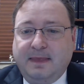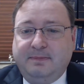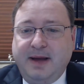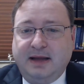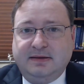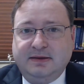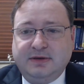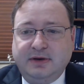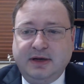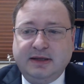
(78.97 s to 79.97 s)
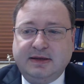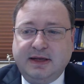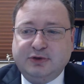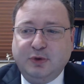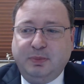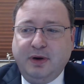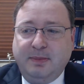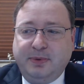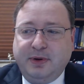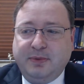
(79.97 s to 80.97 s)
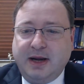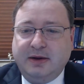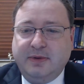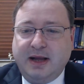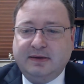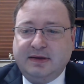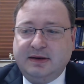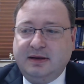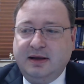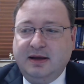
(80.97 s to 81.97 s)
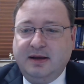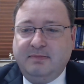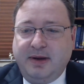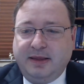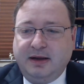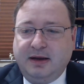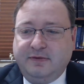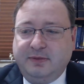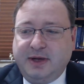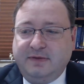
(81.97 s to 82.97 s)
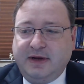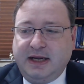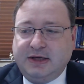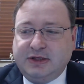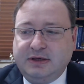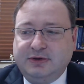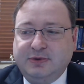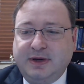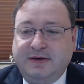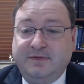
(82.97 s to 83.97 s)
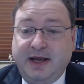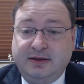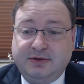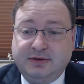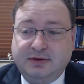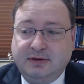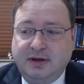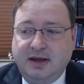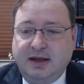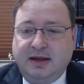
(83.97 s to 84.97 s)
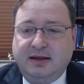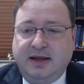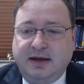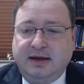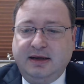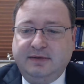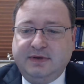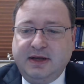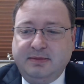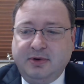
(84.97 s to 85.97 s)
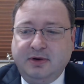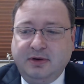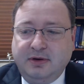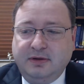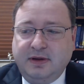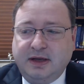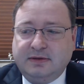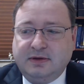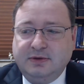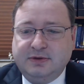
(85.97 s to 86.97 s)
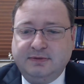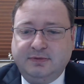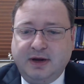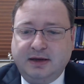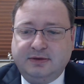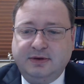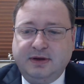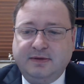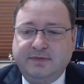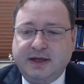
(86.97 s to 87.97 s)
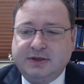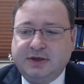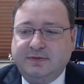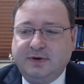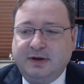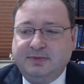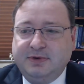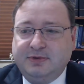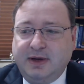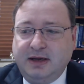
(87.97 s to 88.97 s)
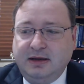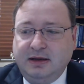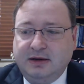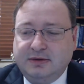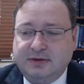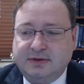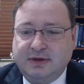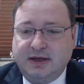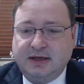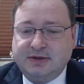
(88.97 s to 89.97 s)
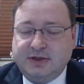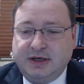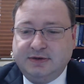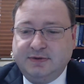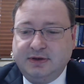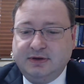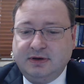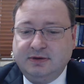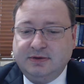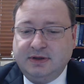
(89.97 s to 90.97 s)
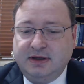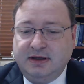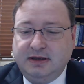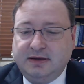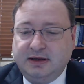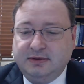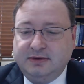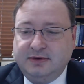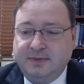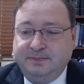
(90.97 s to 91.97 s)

Patents are an intellectual property right granted by the government of a nation to an inventor that gives him or her the exclusive right to the invention for up to 20 years in exchange for disclosing the details